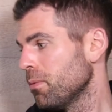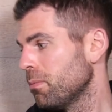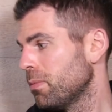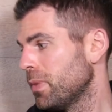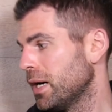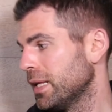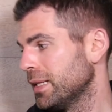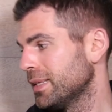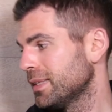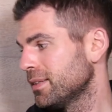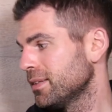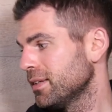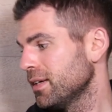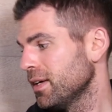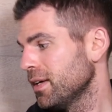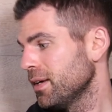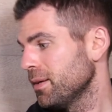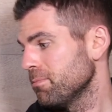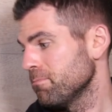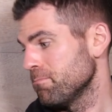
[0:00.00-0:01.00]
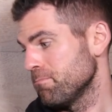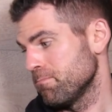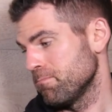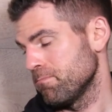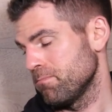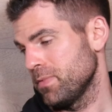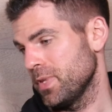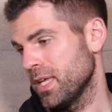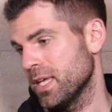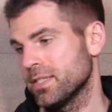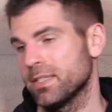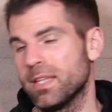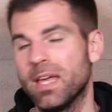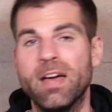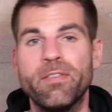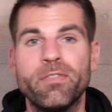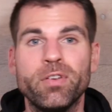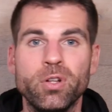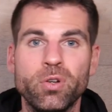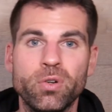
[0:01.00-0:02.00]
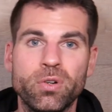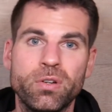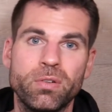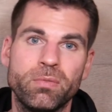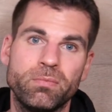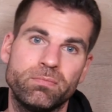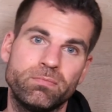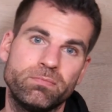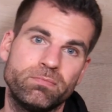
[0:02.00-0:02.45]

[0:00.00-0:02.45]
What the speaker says: But yes, have a look